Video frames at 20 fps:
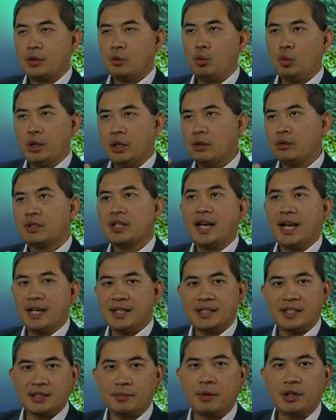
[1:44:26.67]
we don't
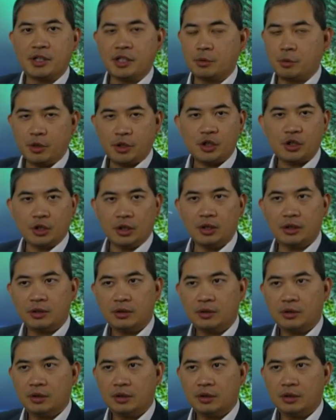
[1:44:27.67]
test as much as we should